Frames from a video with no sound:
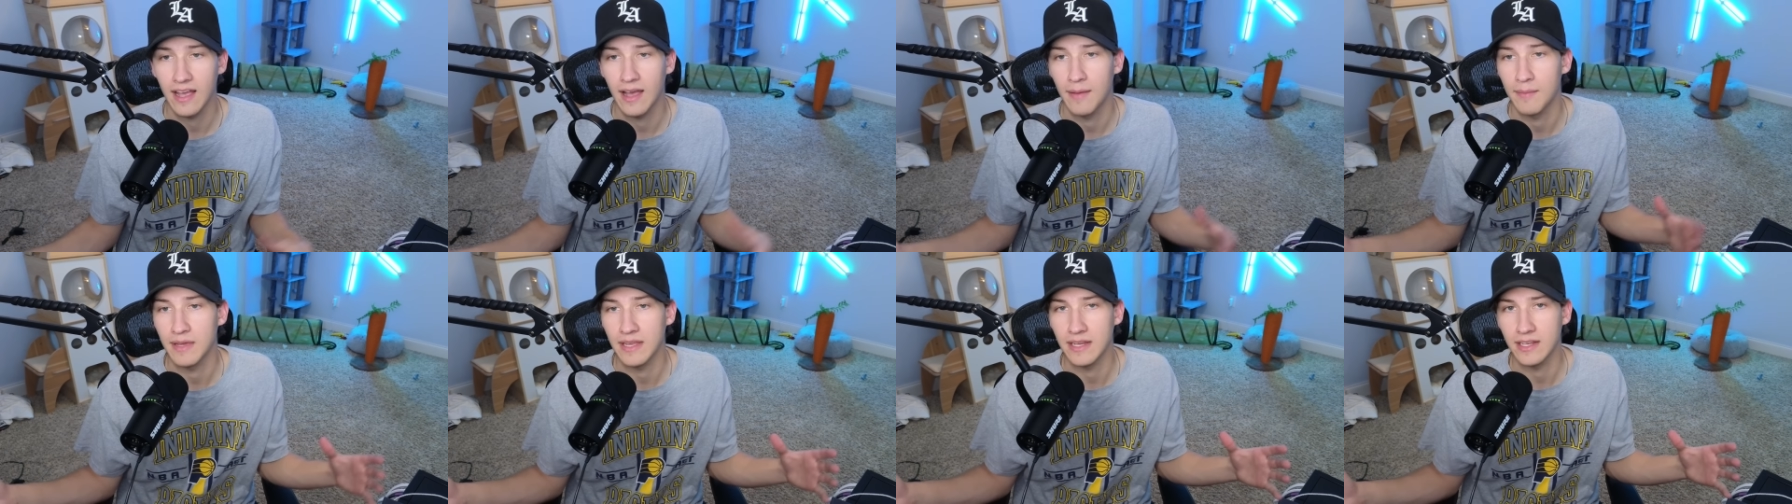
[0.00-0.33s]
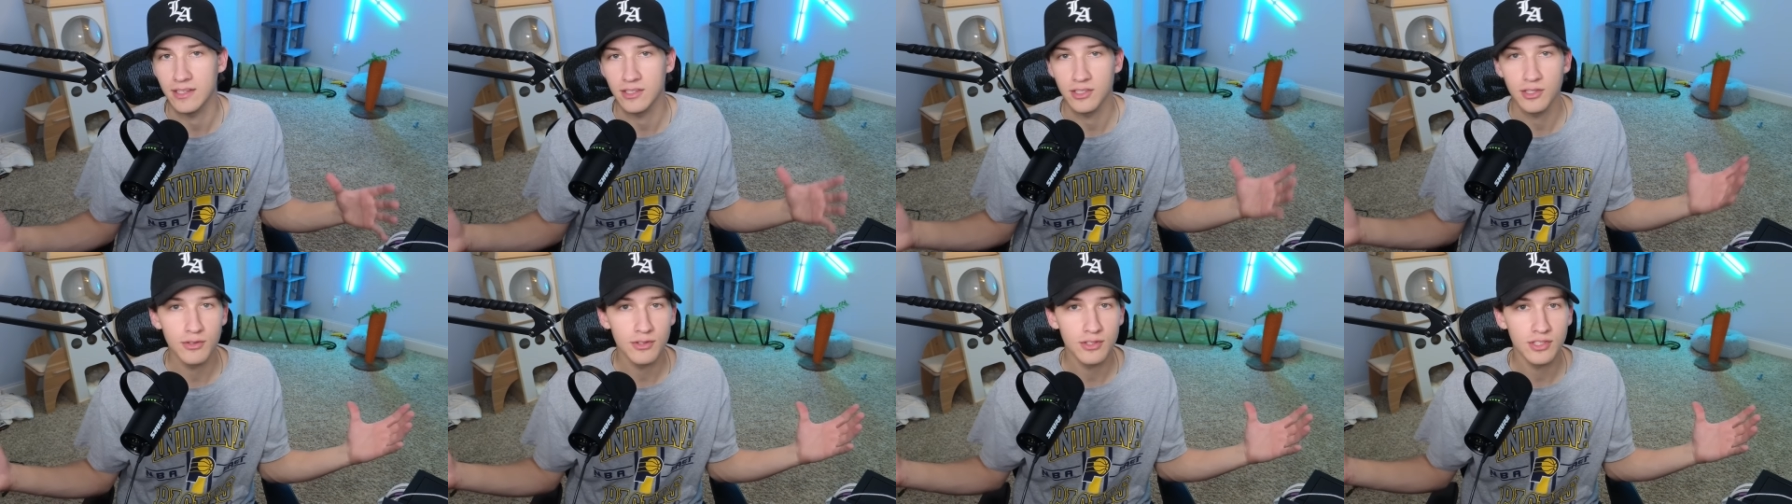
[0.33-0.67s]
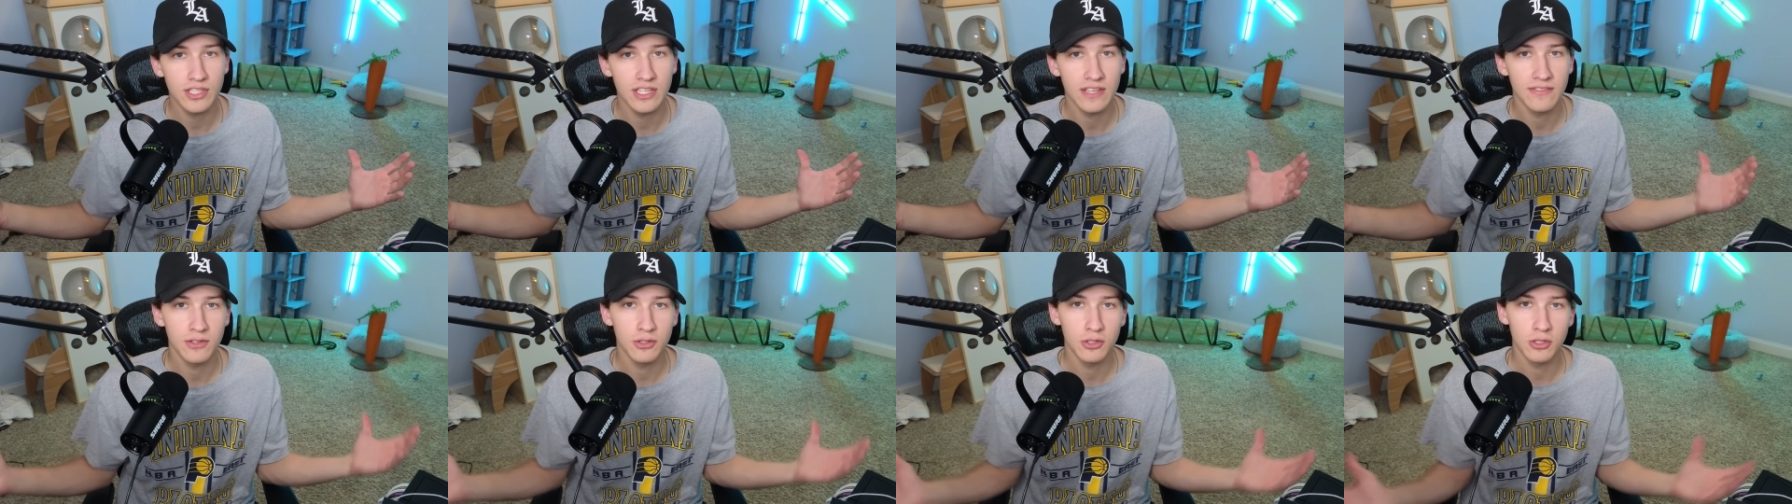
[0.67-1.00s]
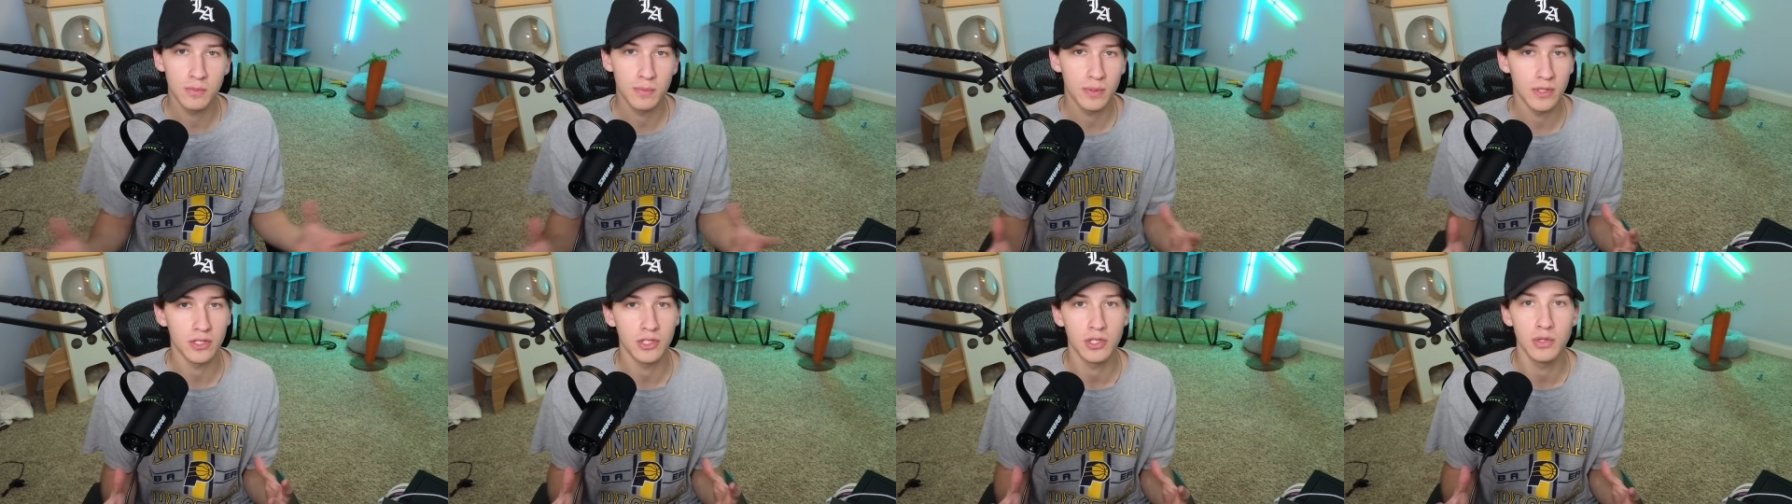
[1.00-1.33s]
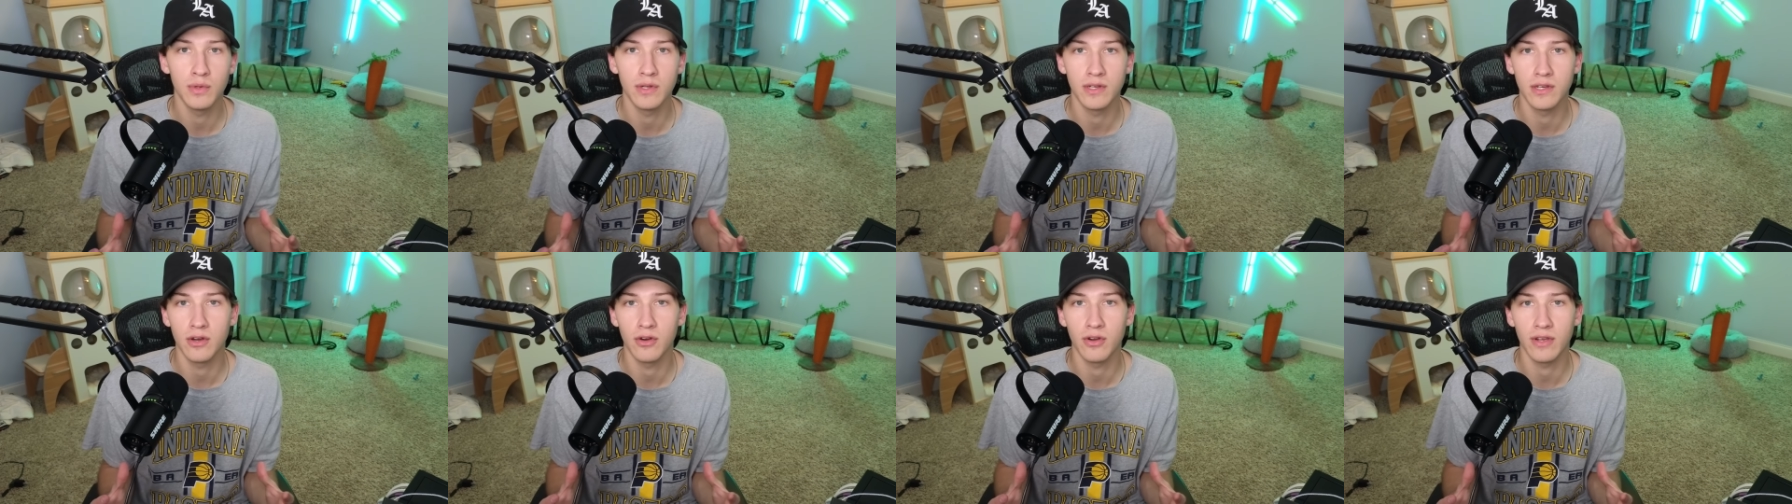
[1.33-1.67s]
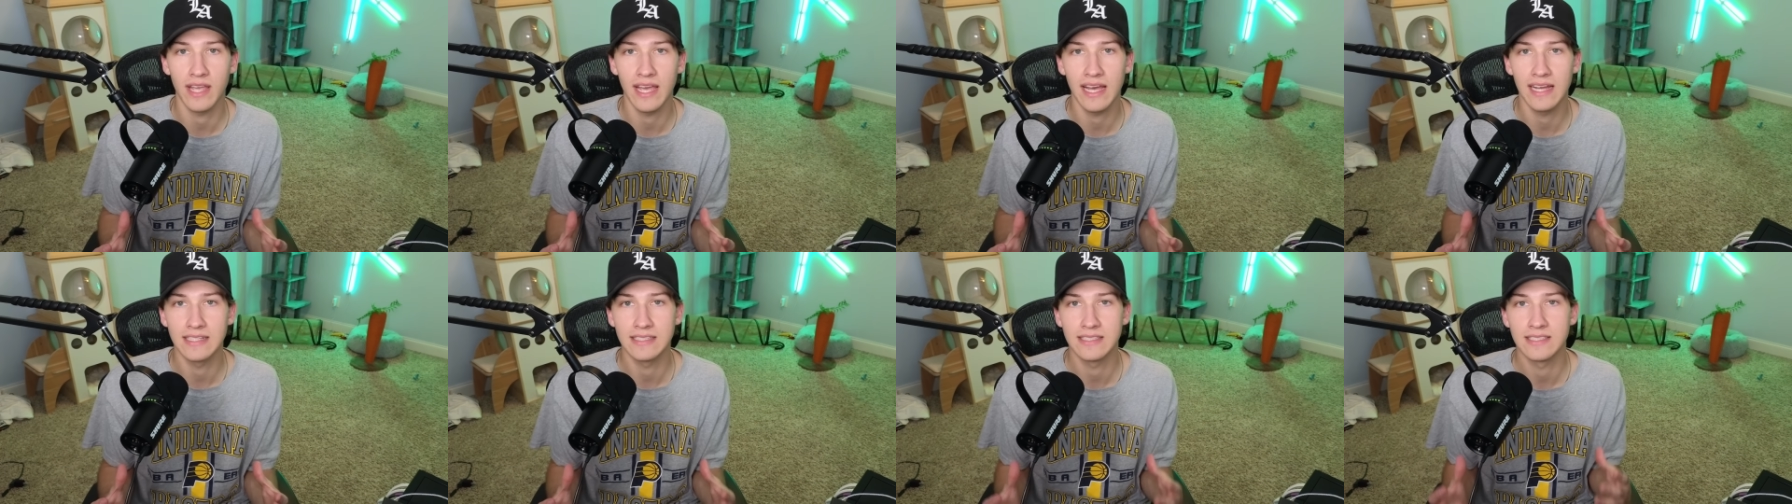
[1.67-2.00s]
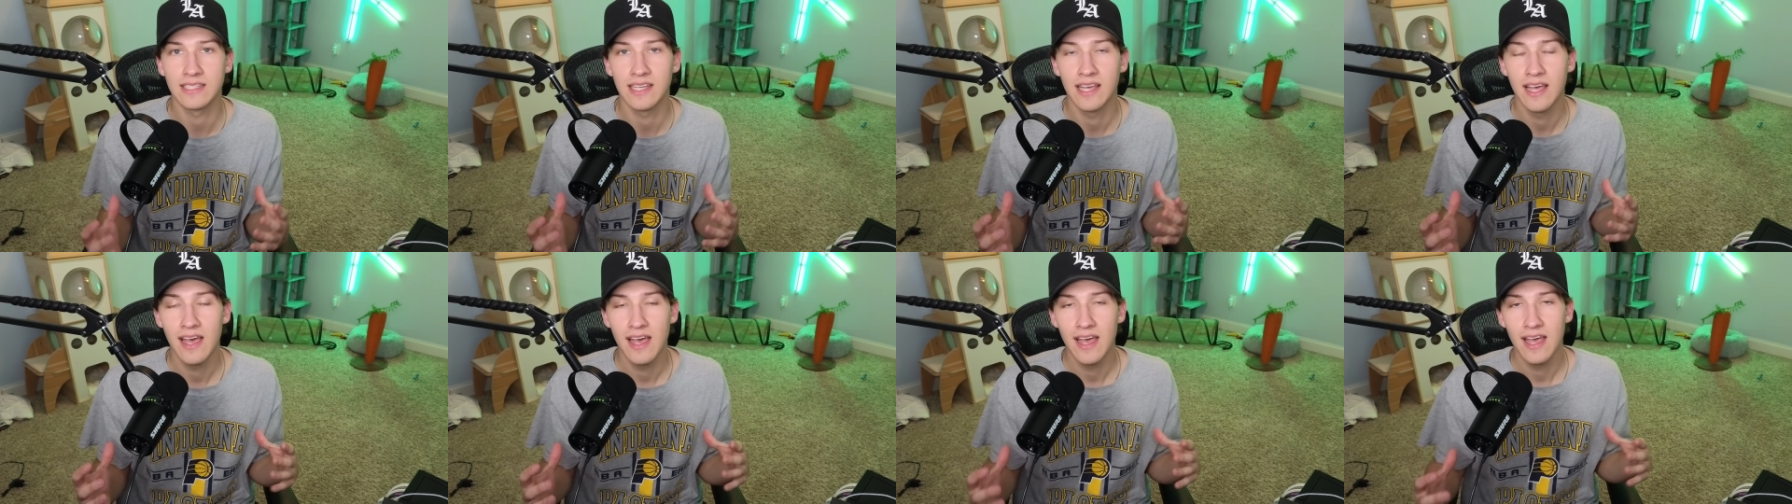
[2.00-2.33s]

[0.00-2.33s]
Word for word: I mean, usually if you just put two adult cats